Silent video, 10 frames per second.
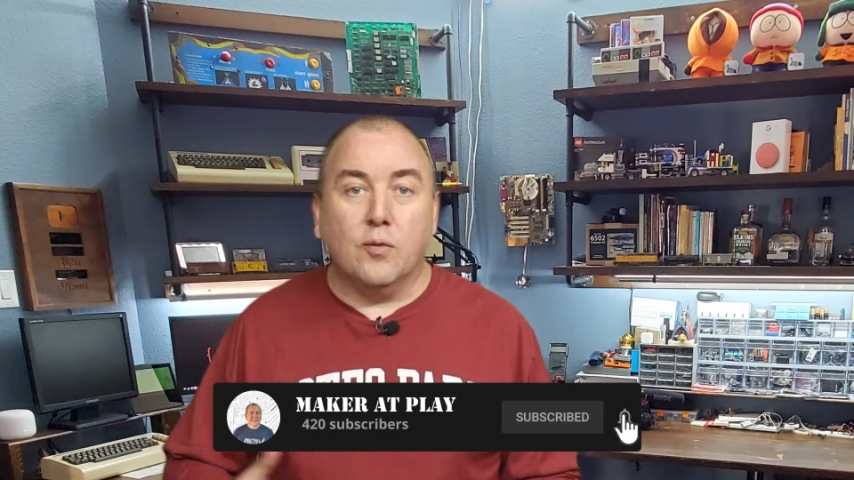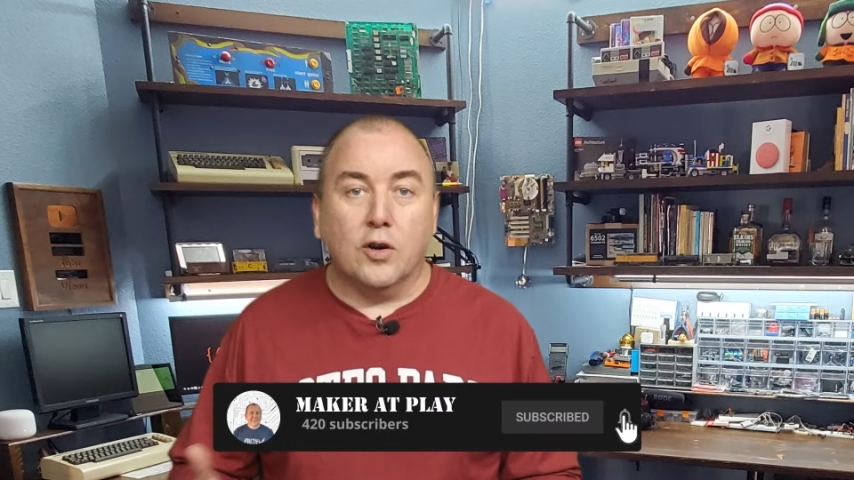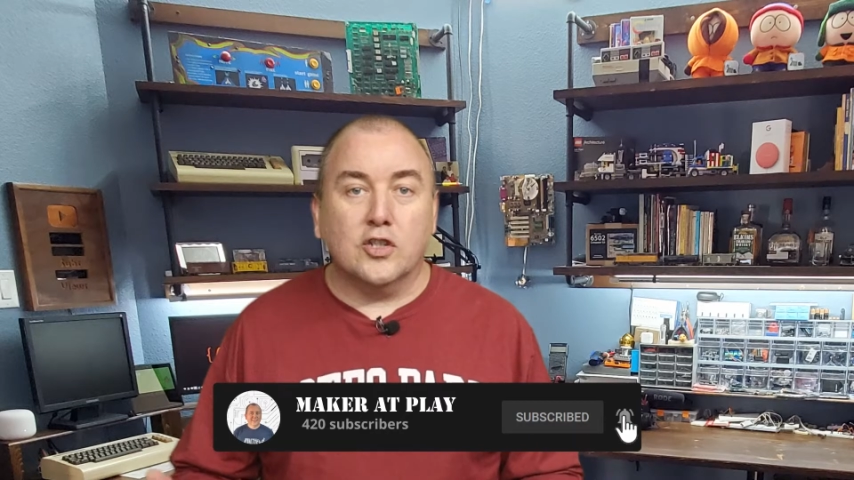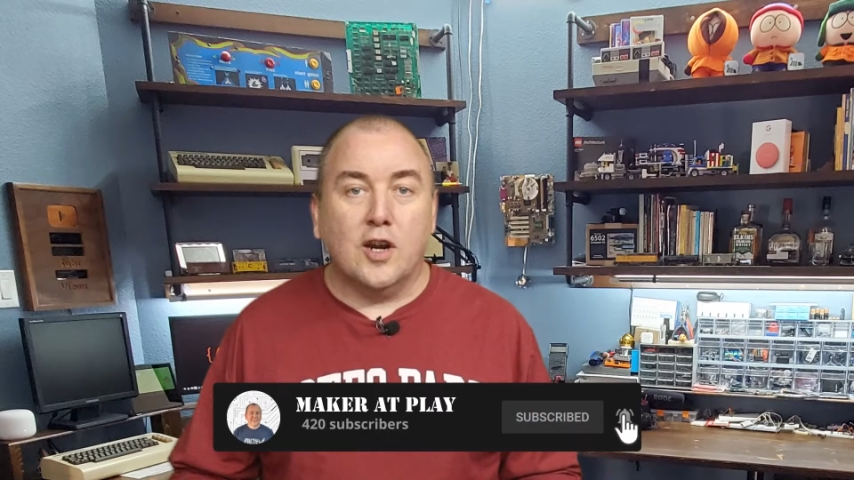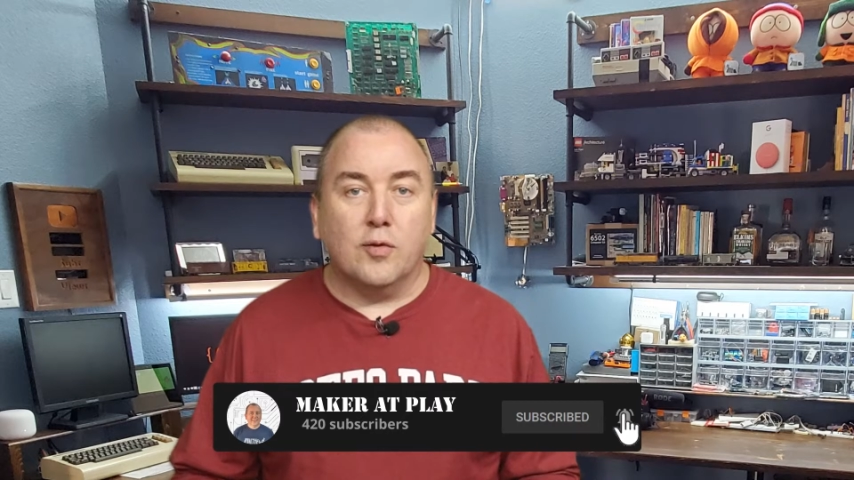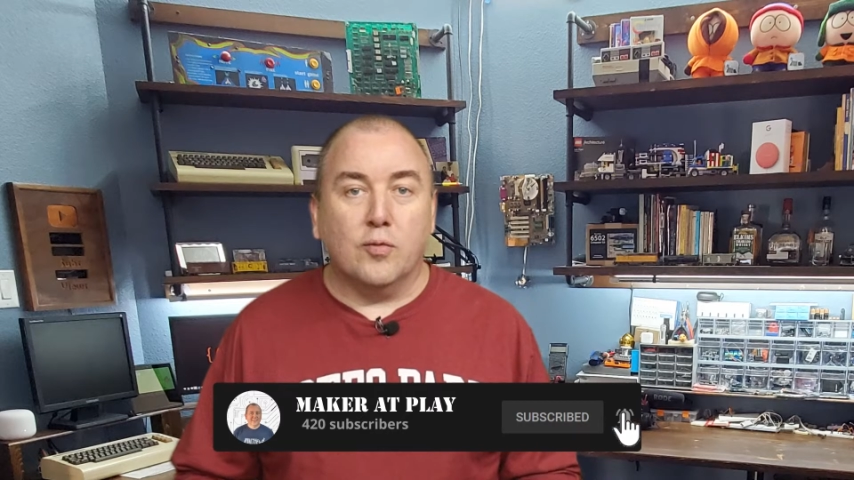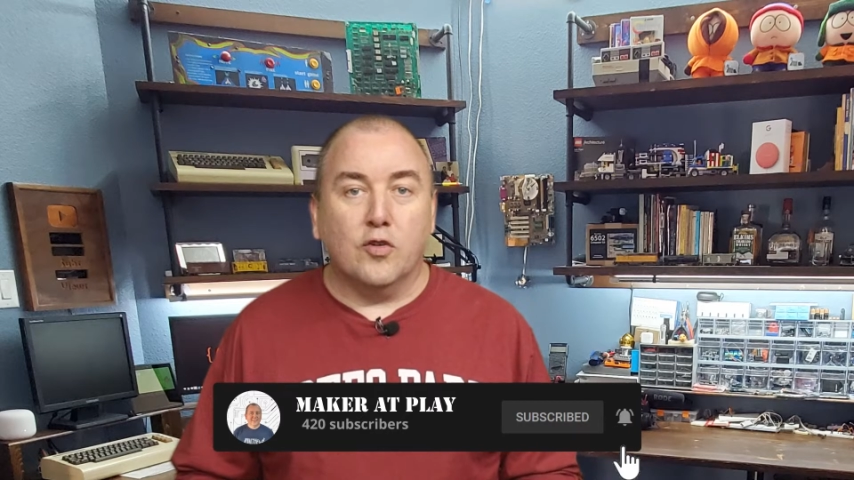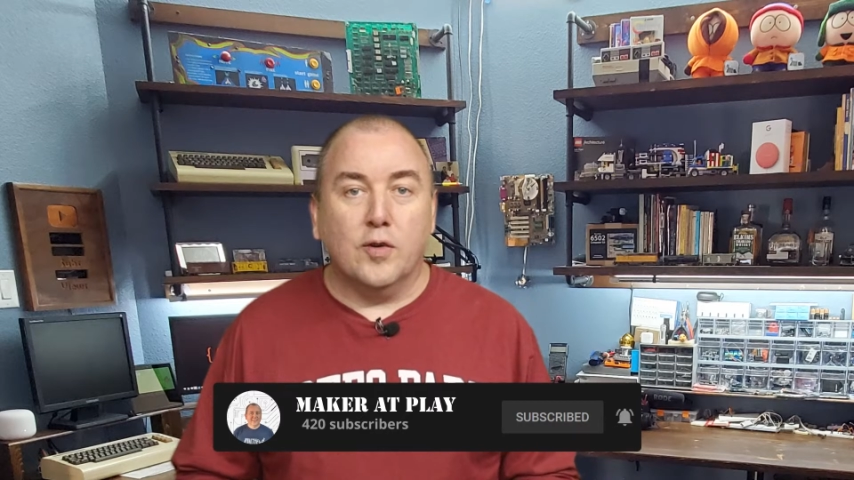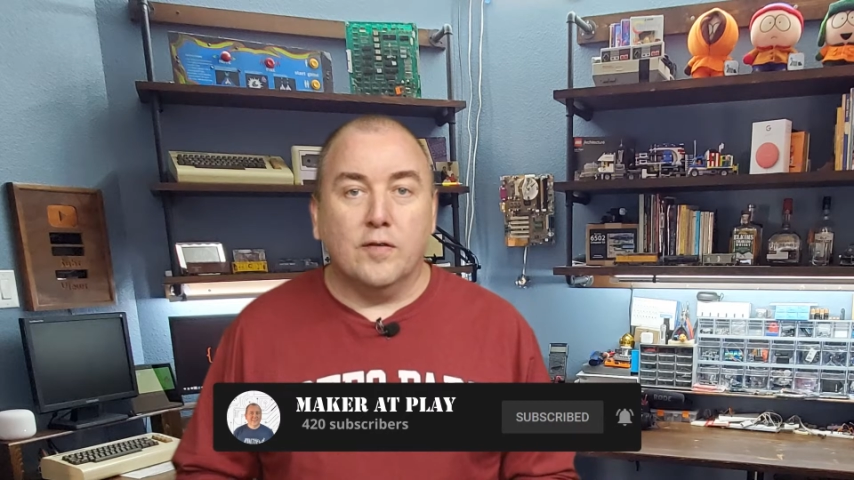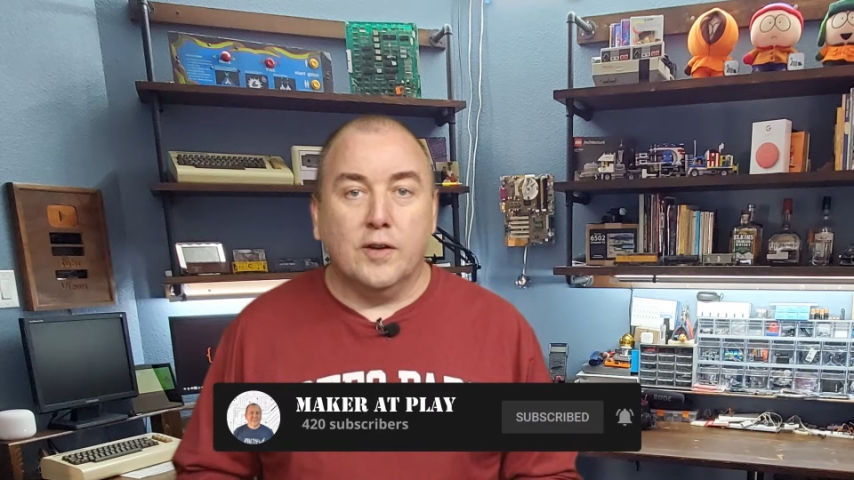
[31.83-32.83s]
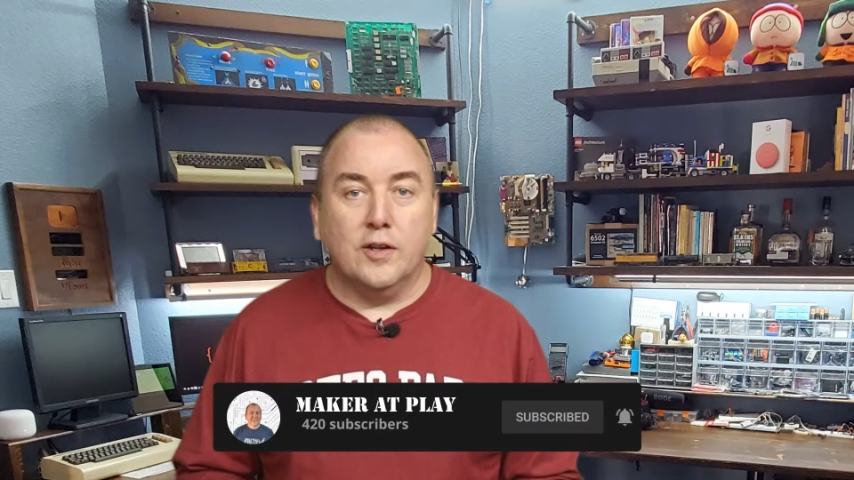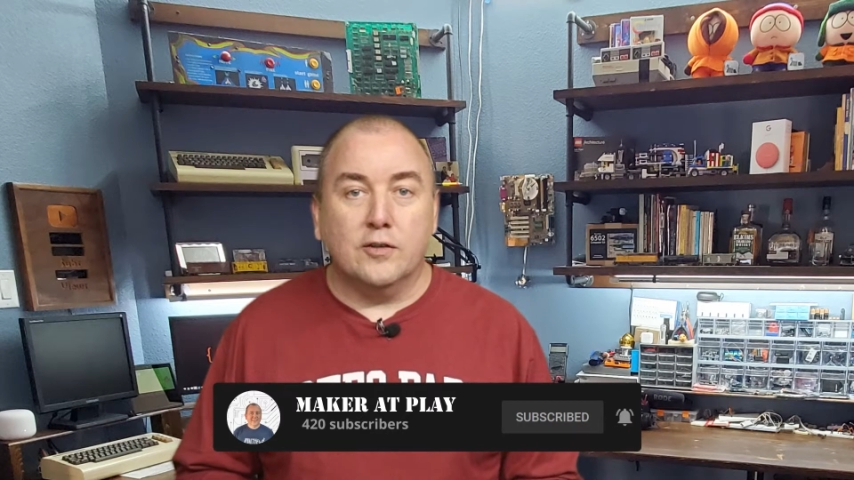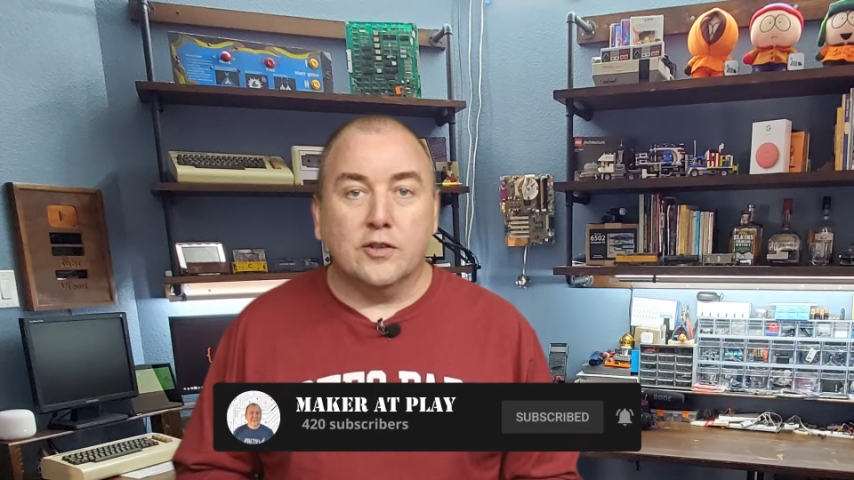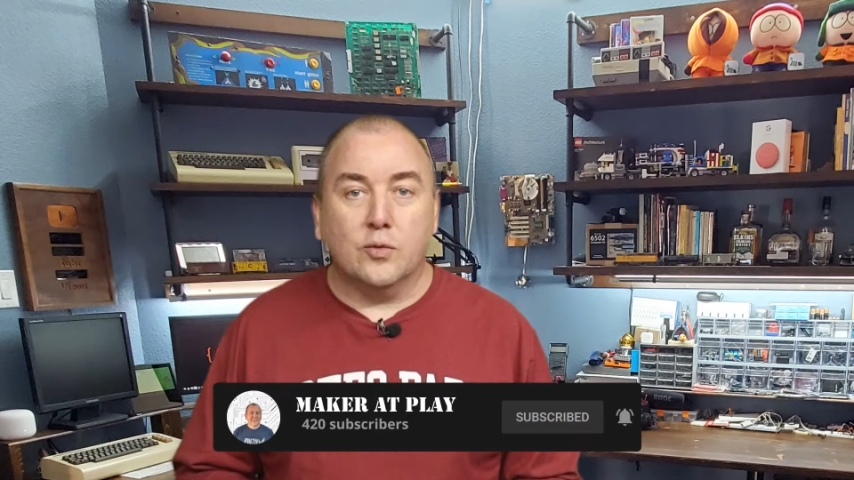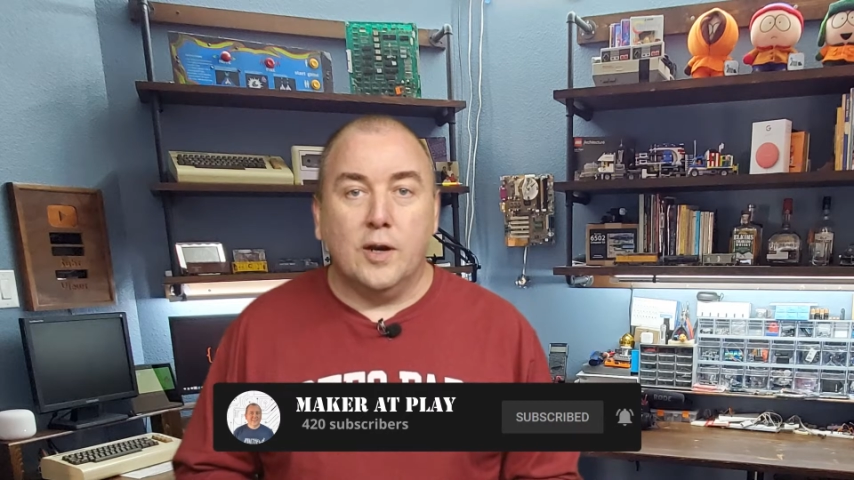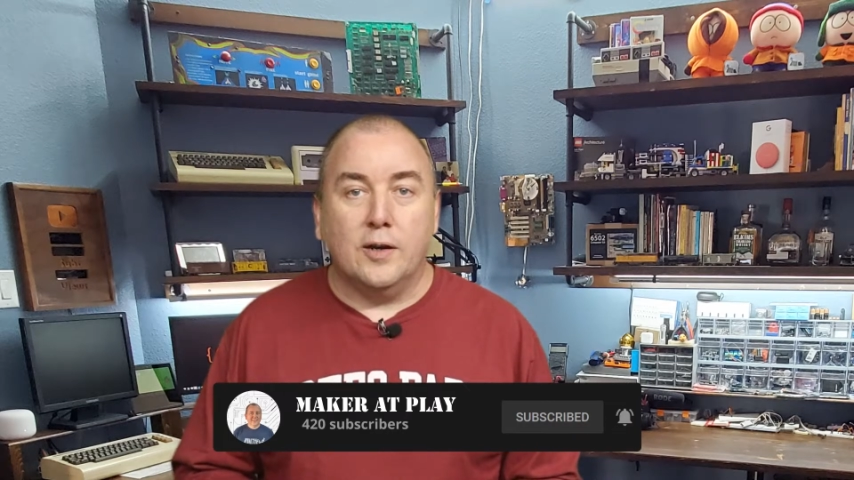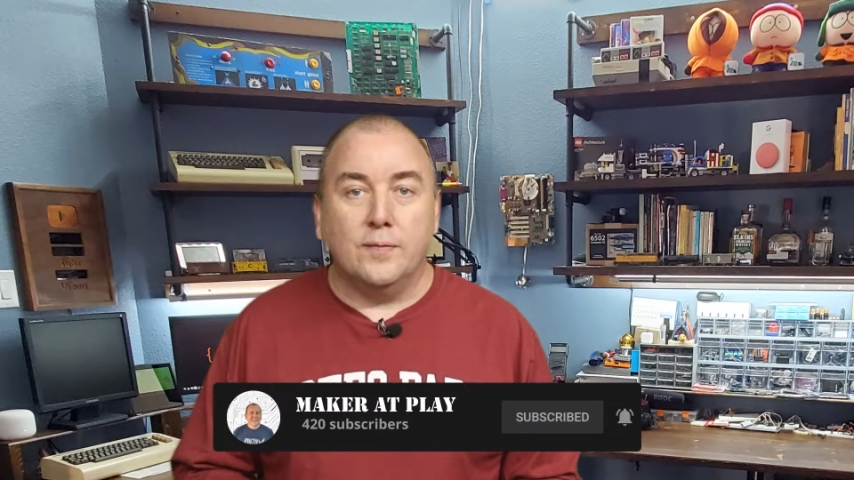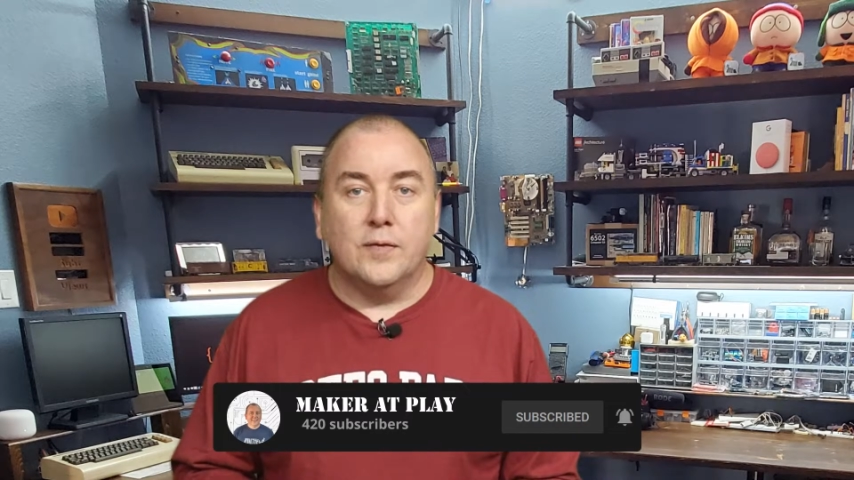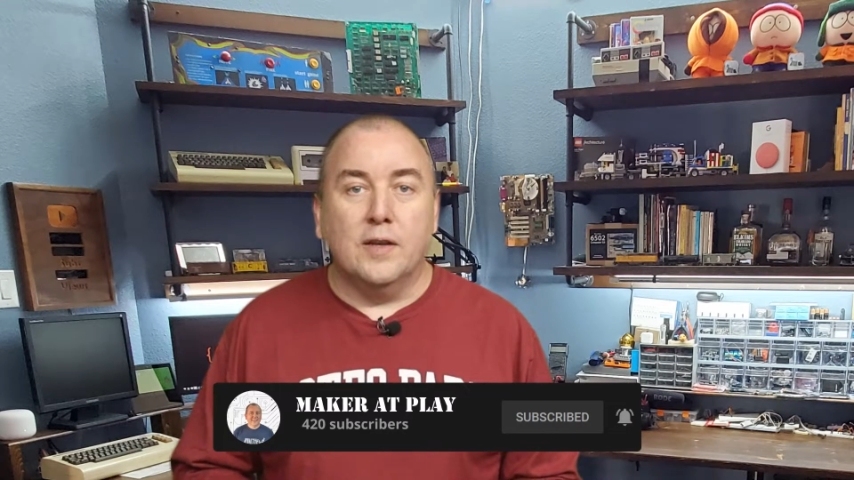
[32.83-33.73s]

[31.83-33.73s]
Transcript: and workshop improvement videos as well.